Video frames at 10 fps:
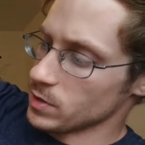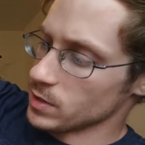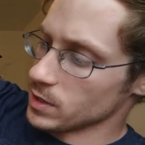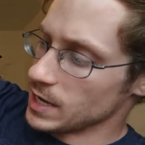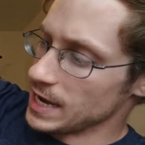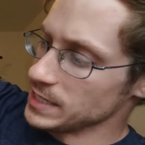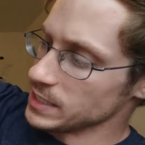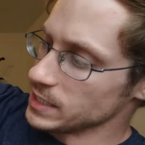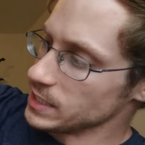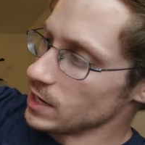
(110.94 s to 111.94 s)
the case
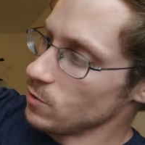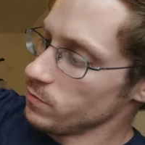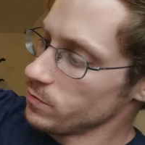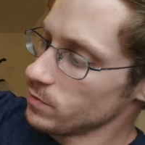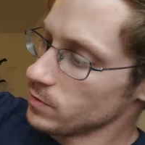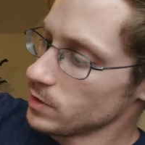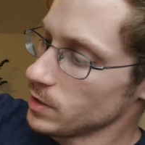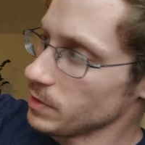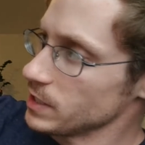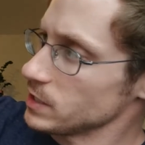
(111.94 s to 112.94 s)
itself.
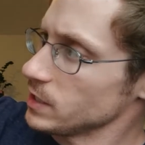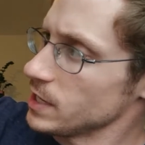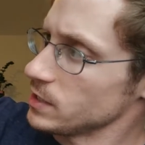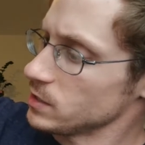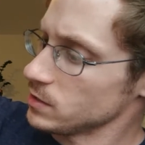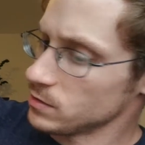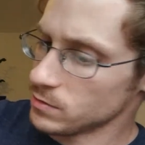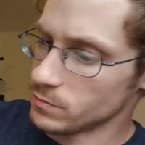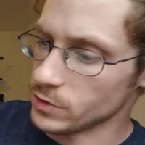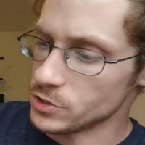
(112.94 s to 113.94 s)
I'm guessing that's
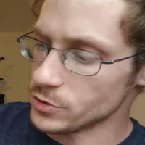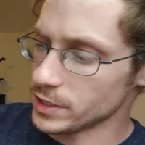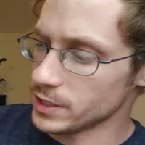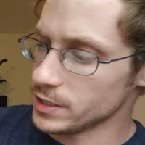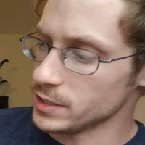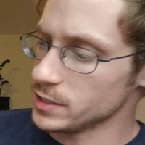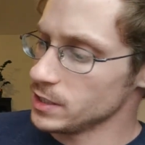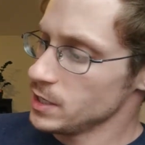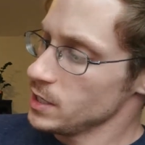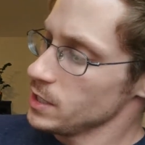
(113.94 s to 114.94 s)
for the Joy-Cons.
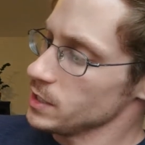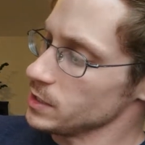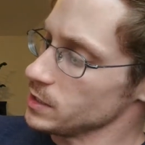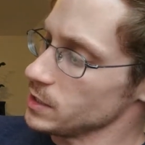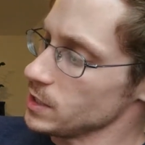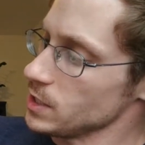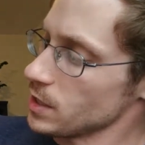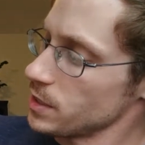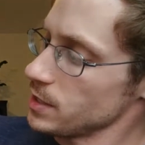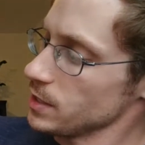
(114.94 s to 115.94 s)
This is the
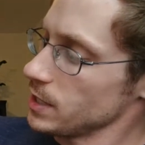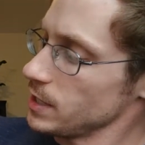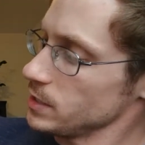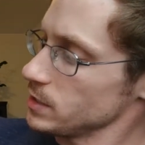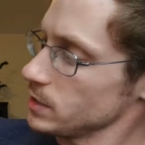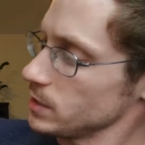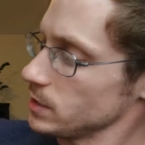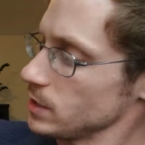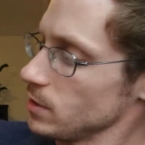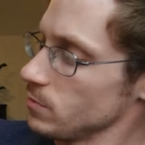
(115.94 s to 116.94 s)
thin case
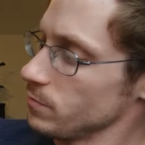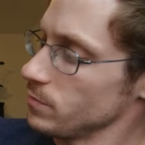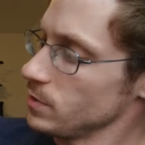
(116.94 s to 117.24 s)
itself.